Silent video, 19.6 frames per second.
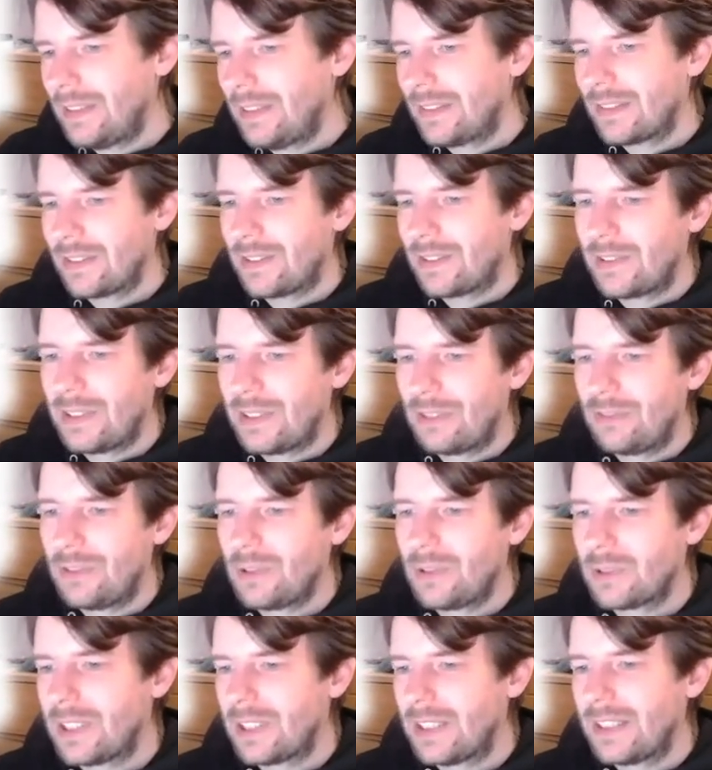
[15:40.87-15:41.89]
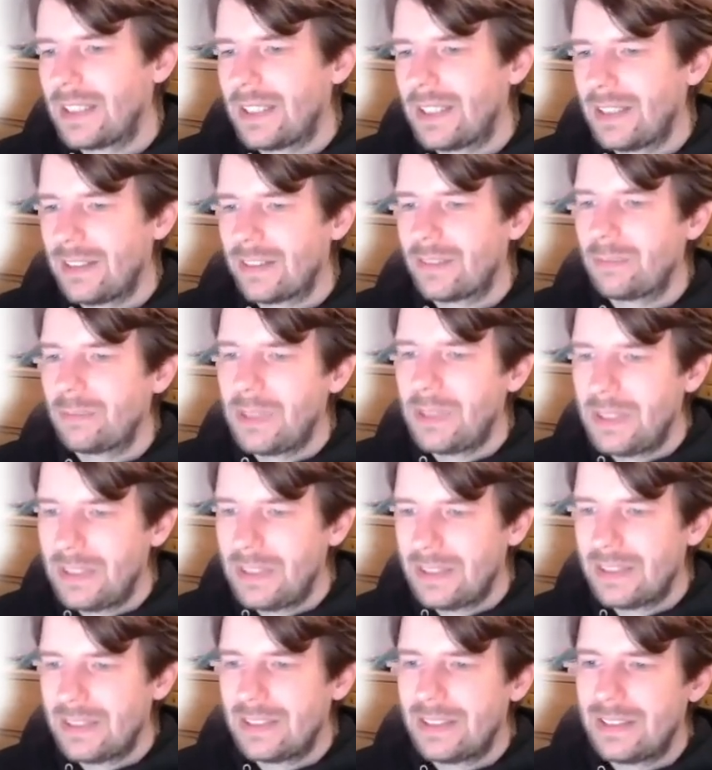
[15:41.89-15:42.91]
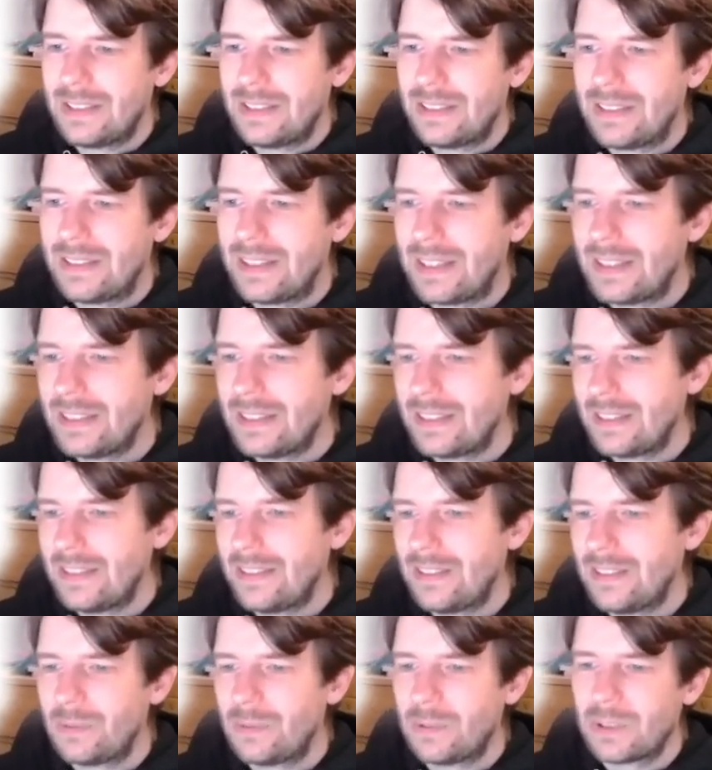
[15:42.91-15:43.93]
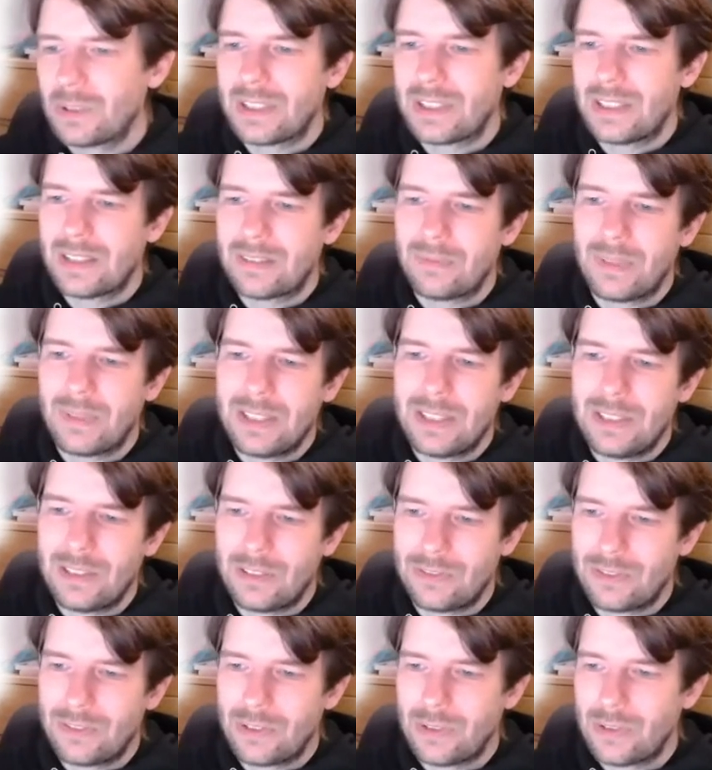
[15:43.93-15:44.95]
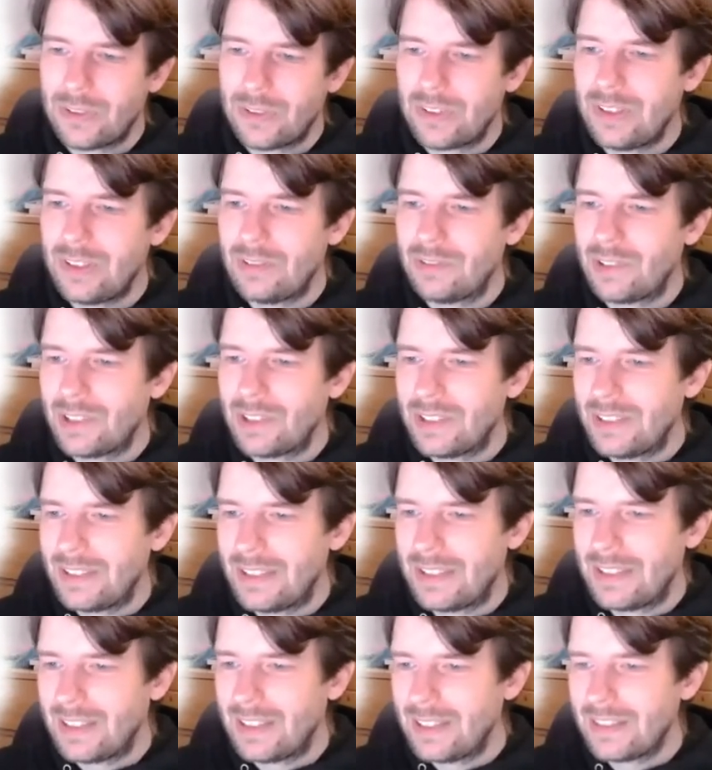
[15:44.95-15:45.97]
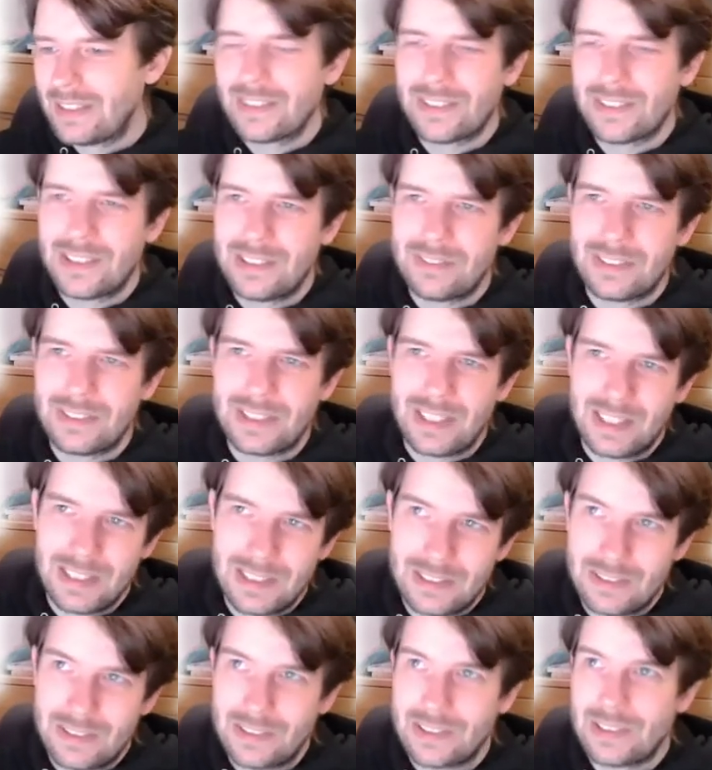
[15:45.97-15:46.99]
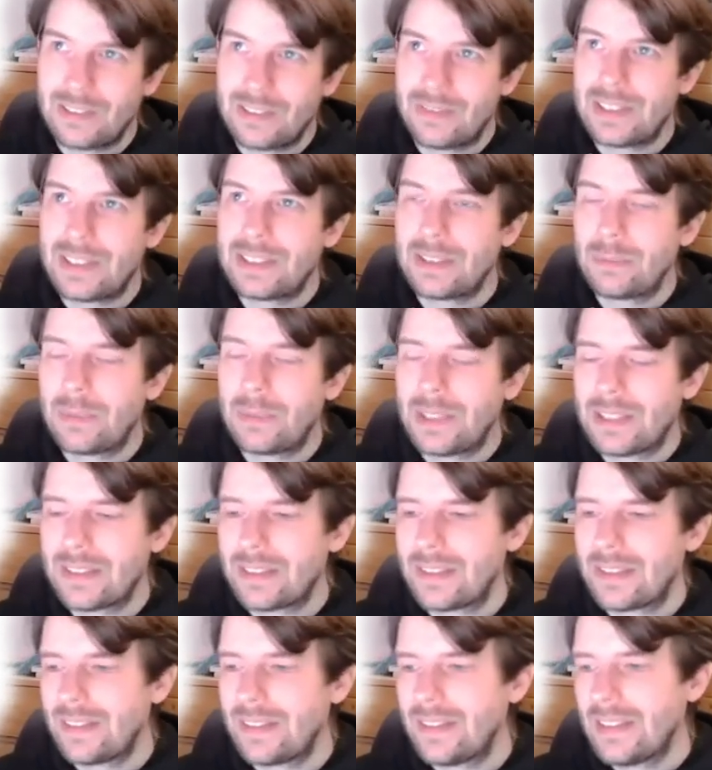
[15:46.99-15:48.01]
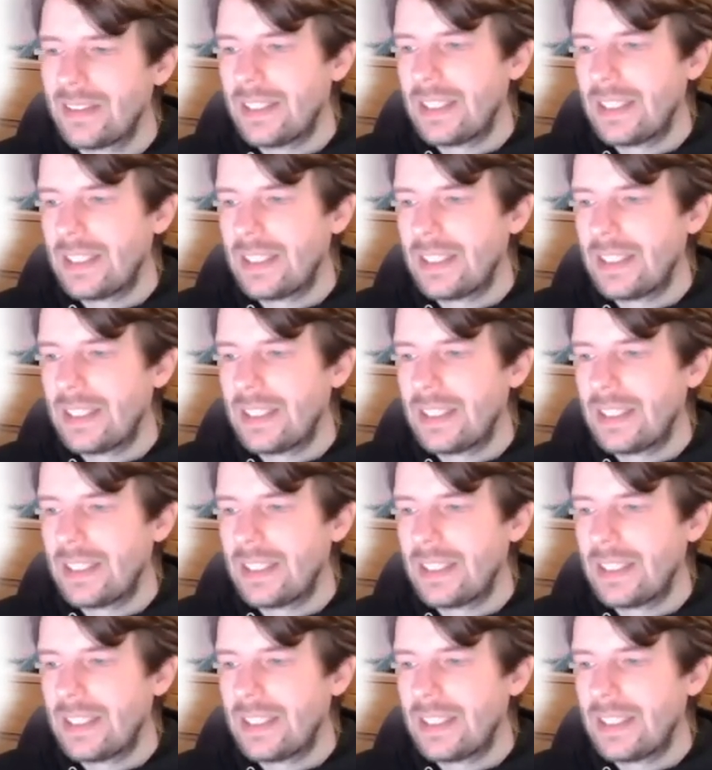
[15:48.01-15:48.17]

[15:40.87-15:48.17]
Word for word: So if you are an ISP in the 90s, you would get many of those E1 lines or even higher order multiplexes.